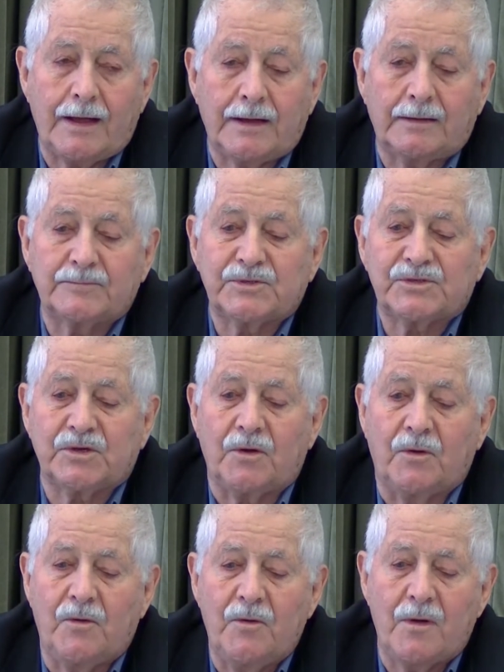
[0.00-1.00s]
Um,
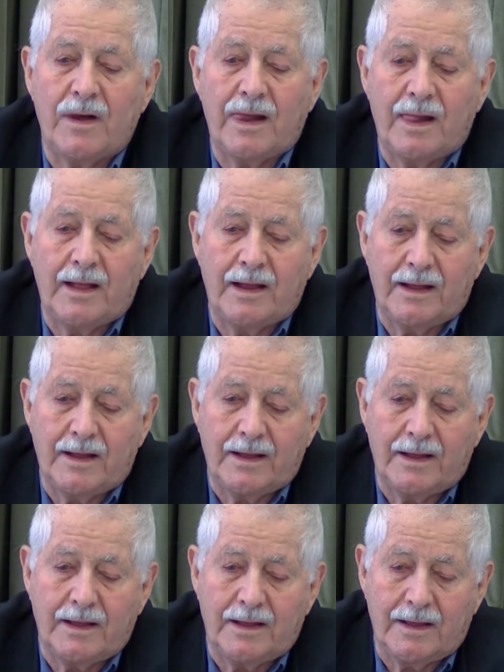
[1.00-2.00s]
so,
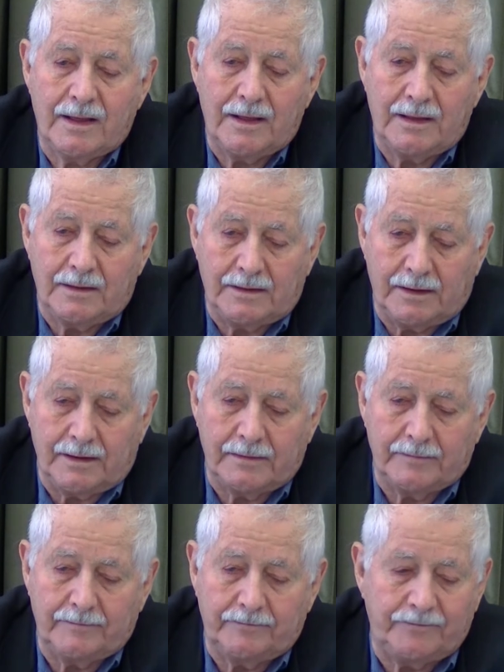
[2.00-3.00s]

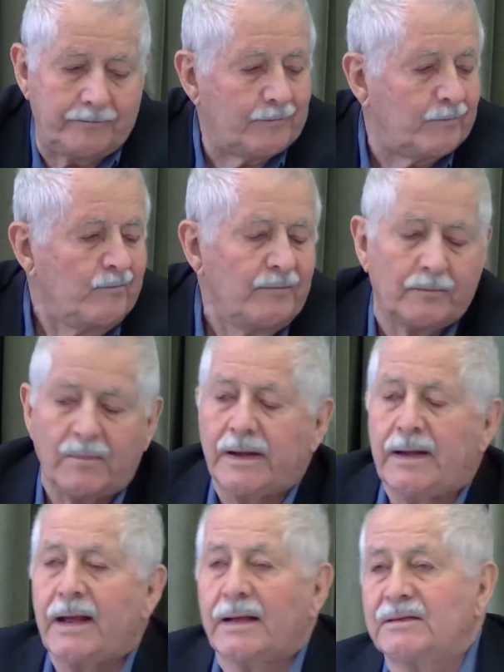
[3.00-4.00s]
um,
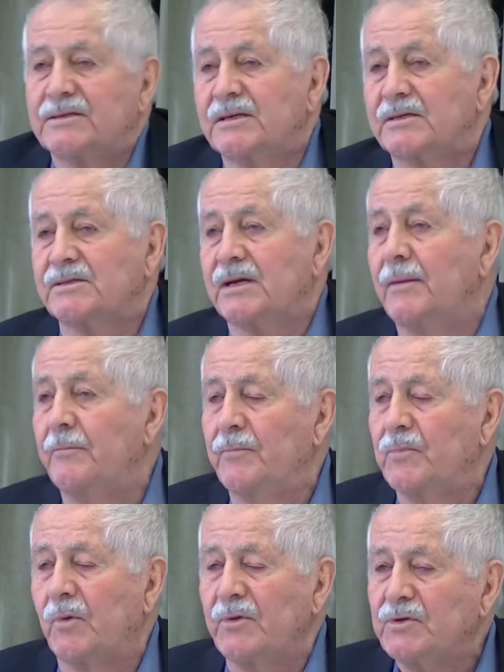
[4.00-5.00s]
my dad says,
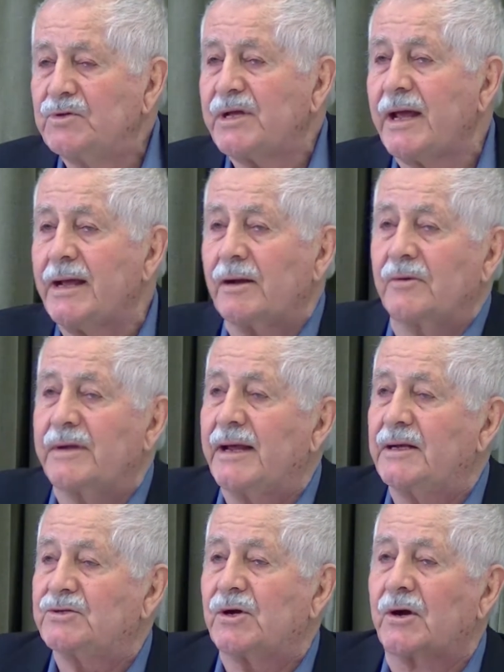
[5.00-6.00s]
um, Will you stay here and
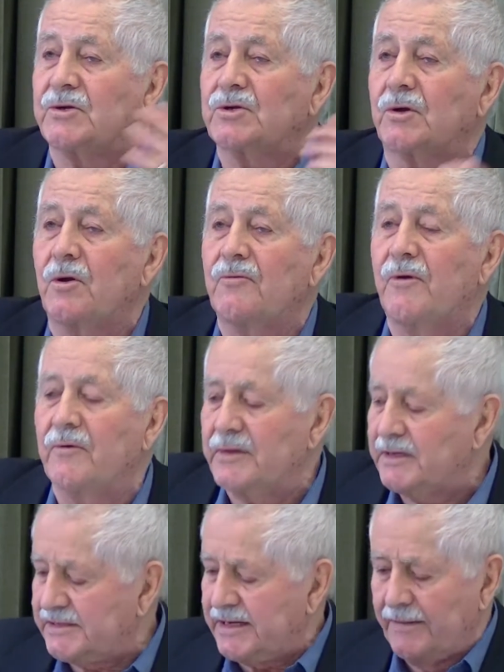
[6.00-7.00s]
take charge? I'll go
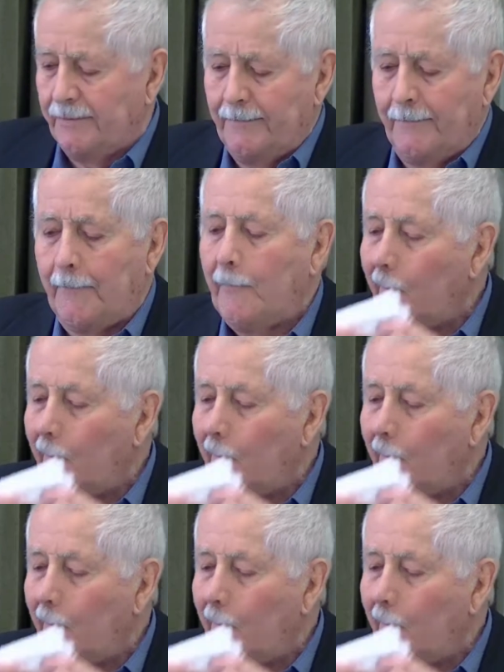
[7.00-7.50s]
phone this in.